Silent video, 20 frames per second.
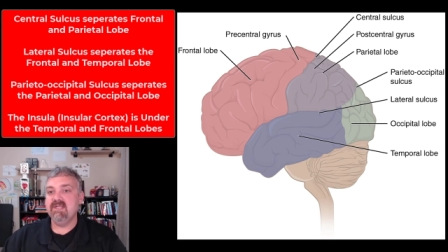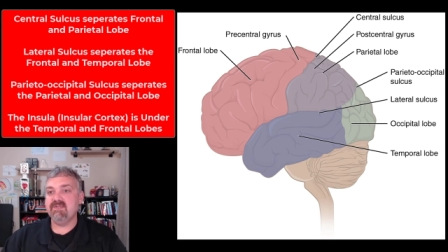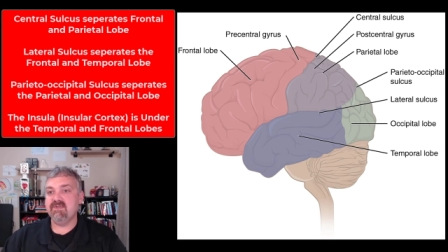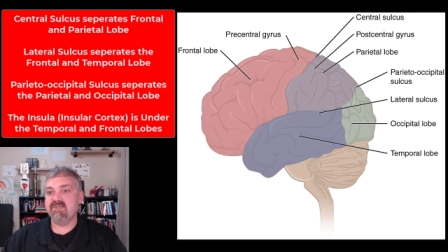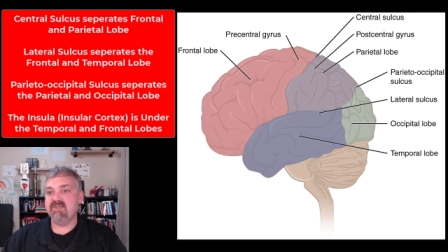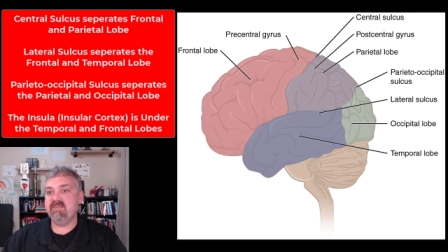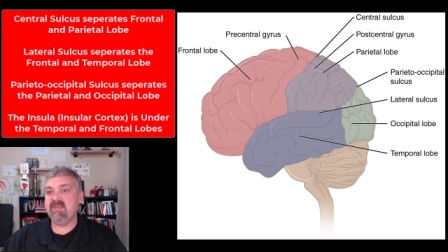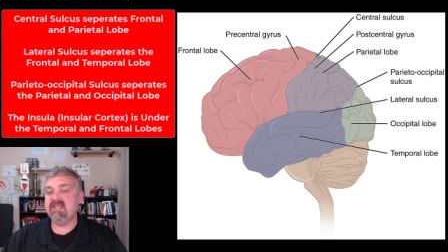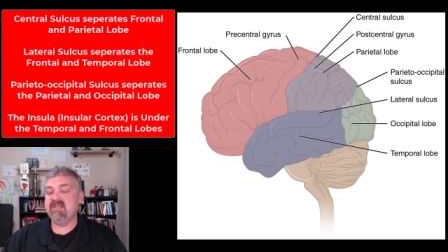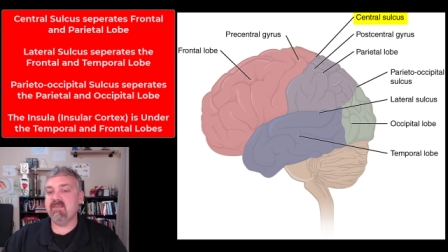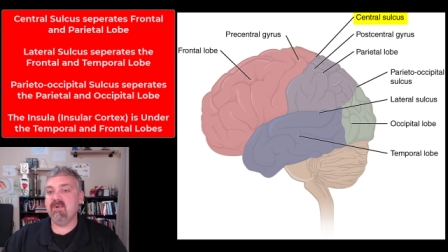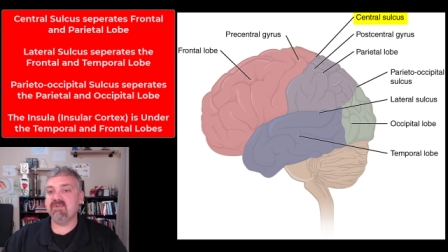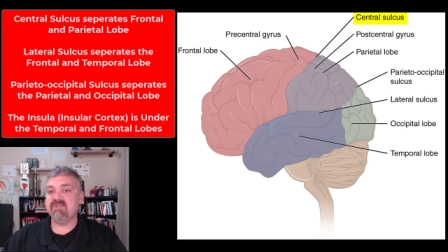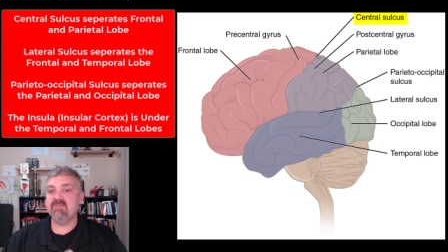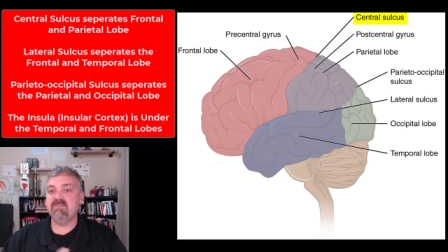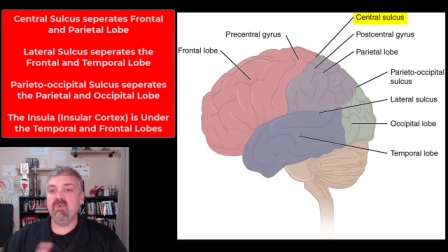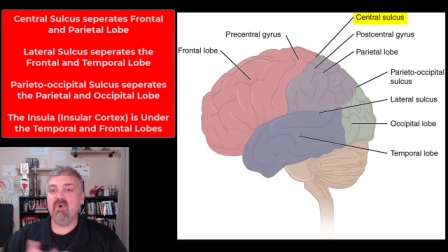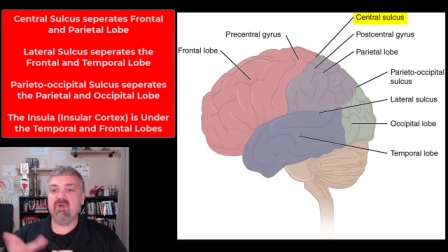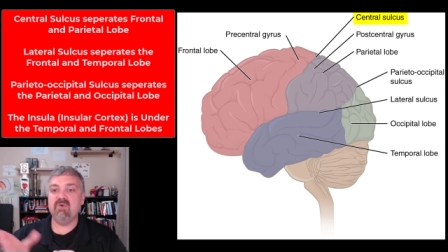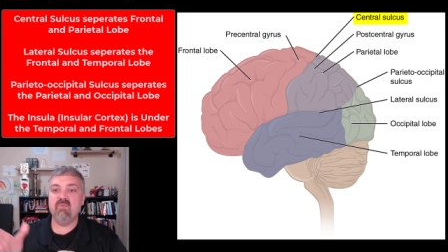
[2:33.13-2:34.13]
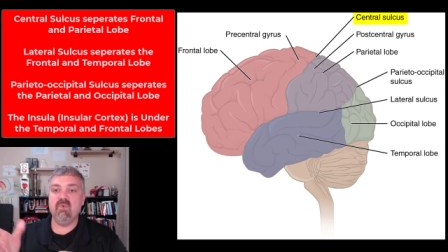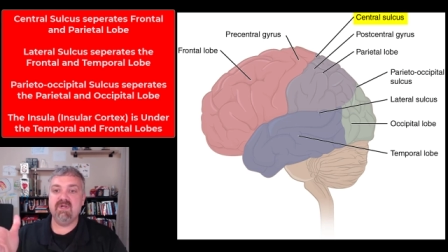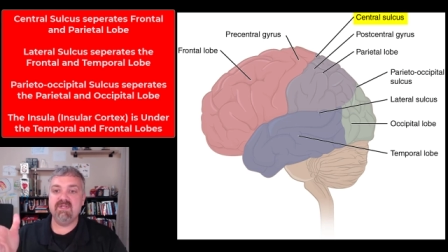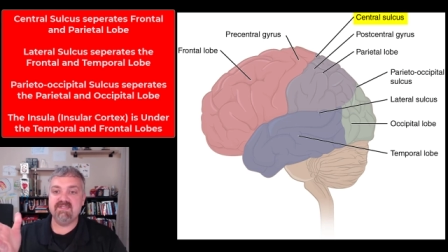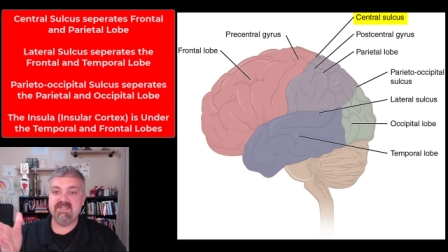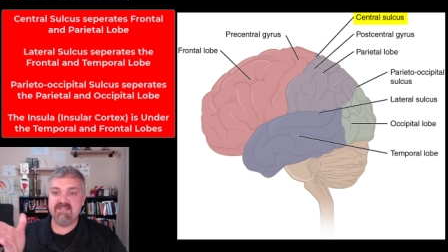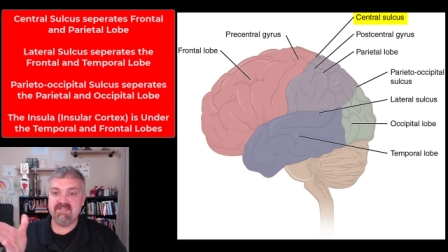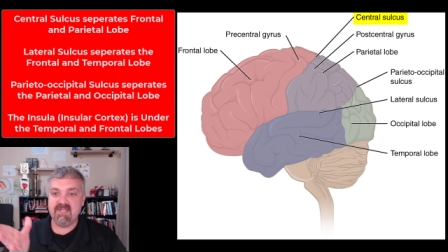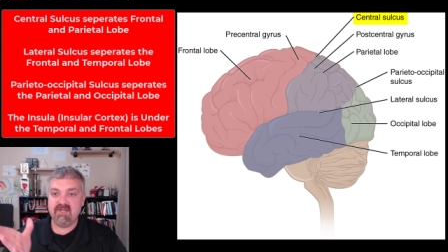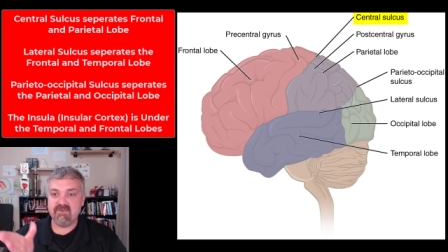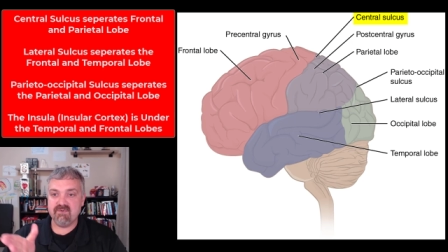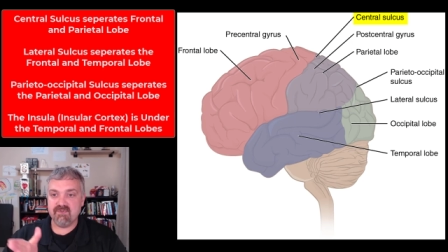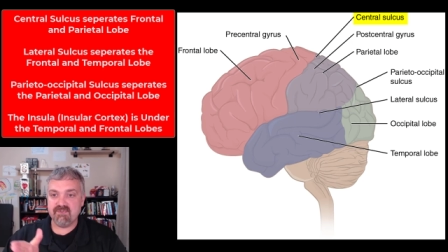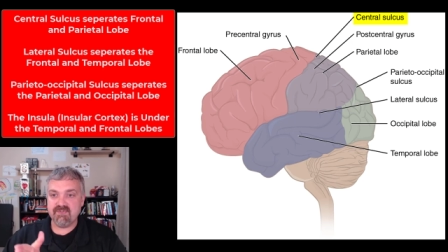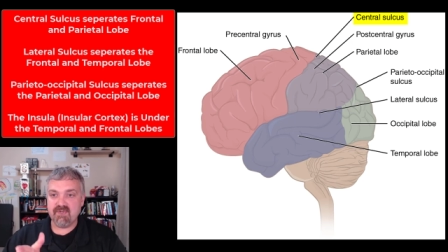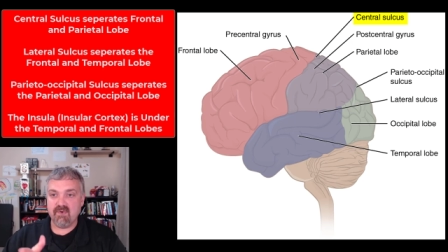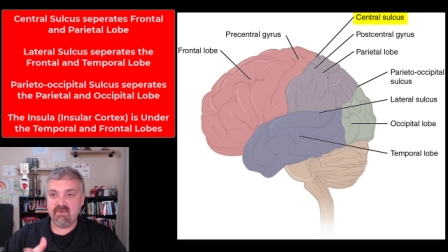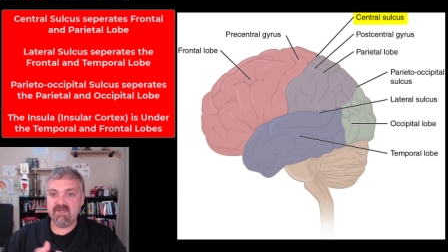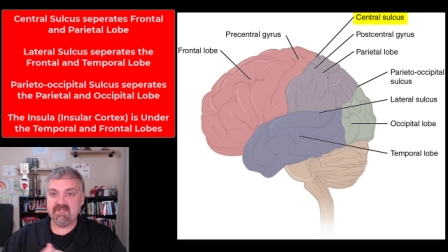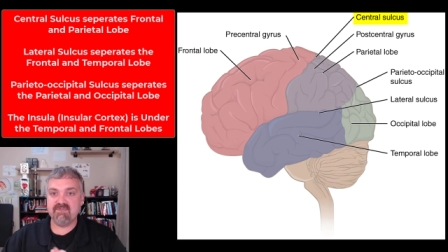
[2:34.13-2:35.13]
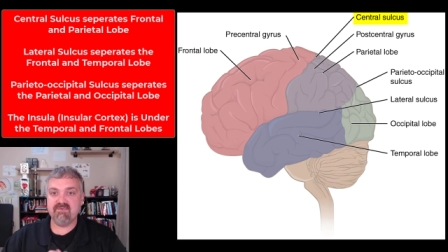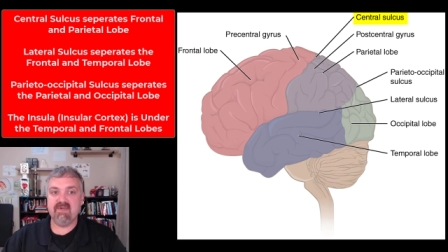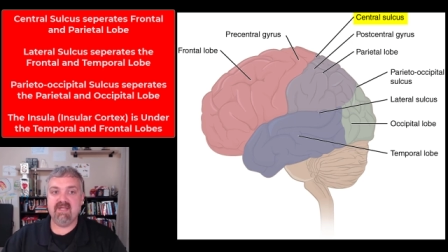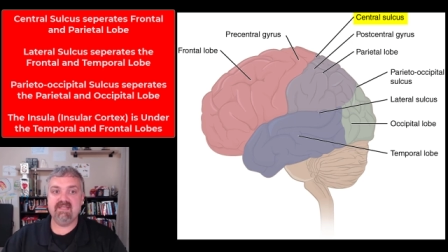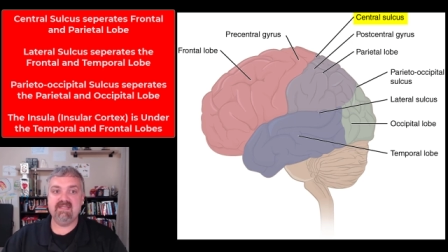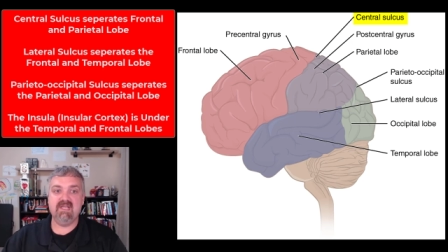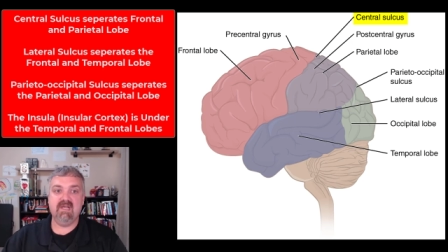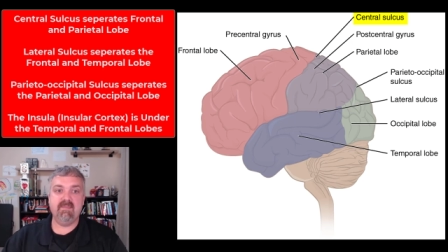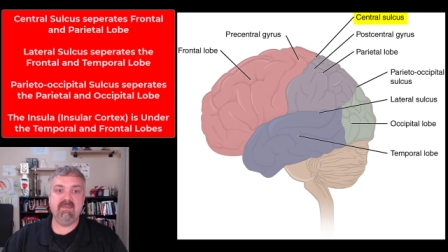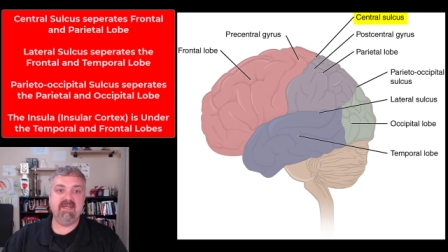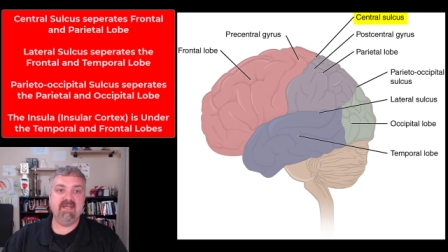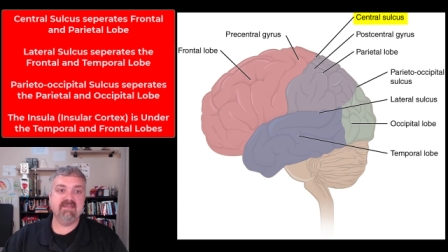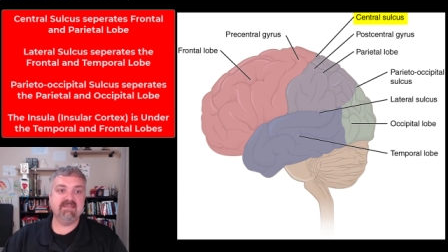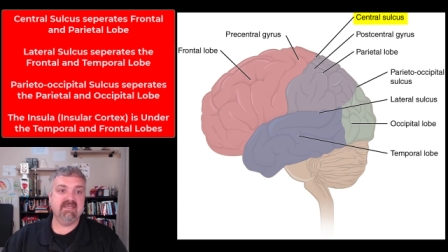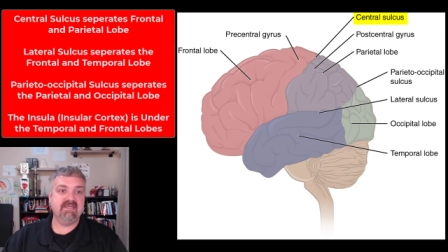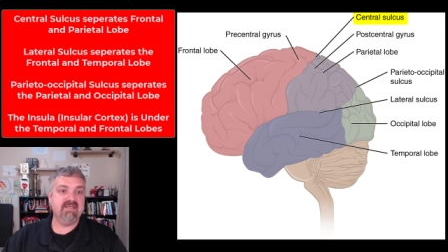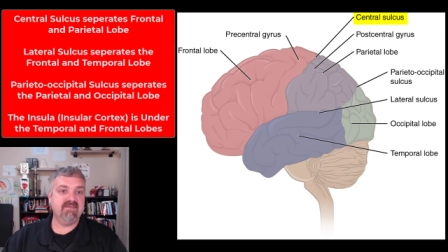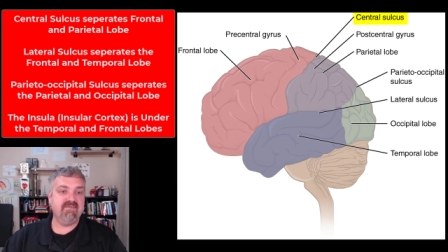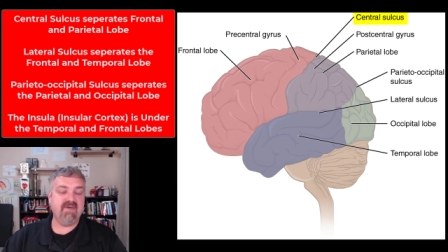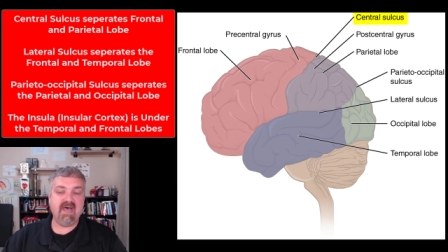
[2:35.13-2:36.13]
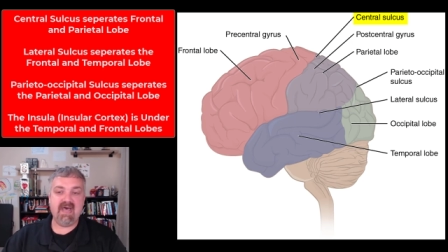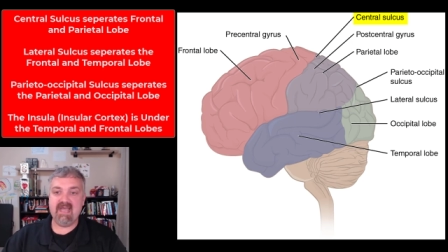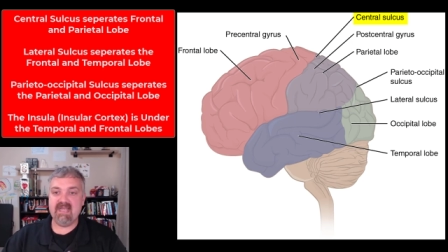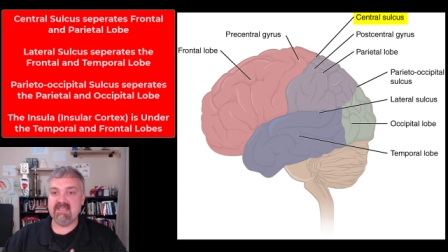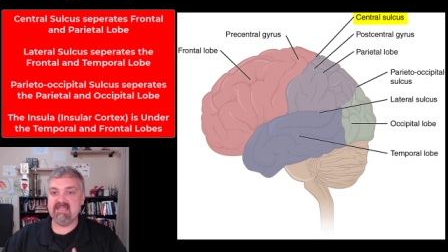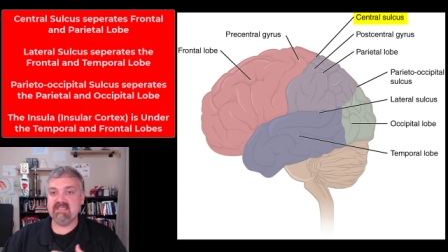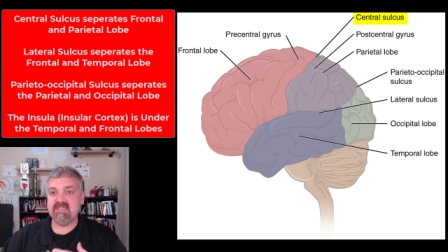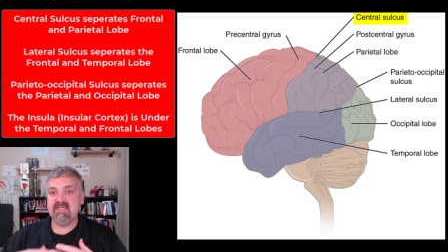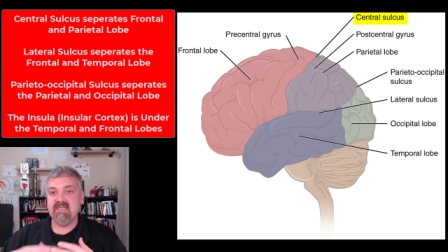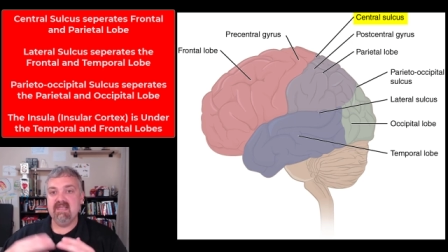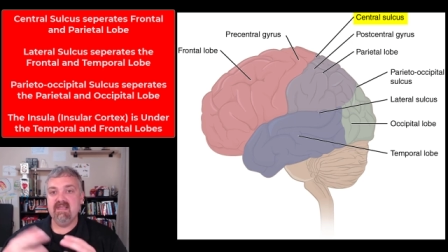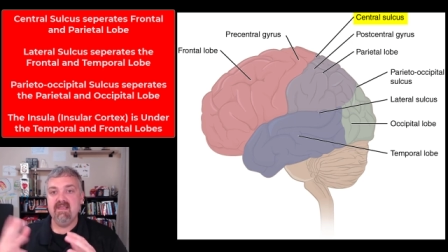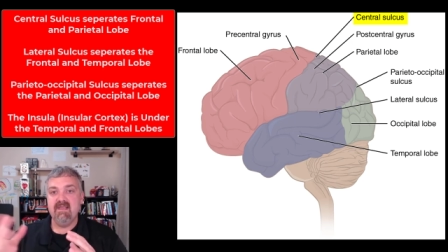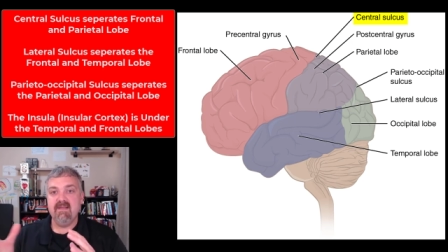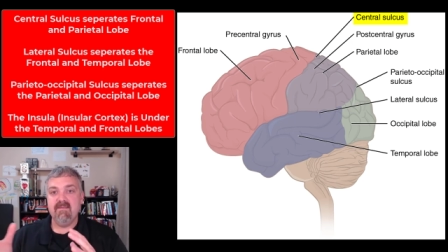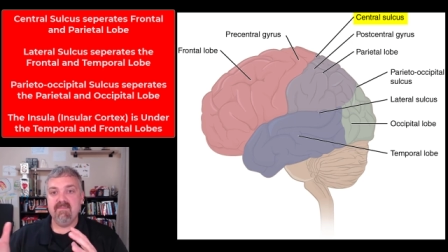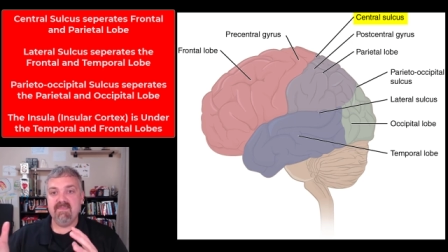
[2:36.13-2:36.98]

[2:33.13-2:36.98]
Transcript: So to me, the most important one is the central sulcus right there because it divides